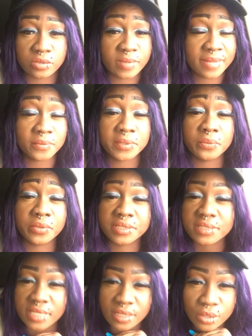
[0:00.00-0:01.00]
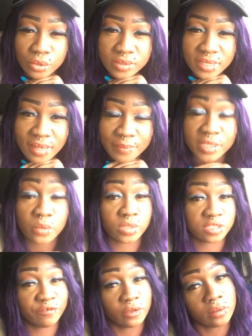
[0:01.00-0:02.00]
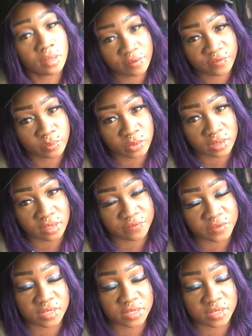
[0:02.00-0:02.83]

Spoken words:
It's probably what he wants to say the whole time, but he wants to feel comfortable enough to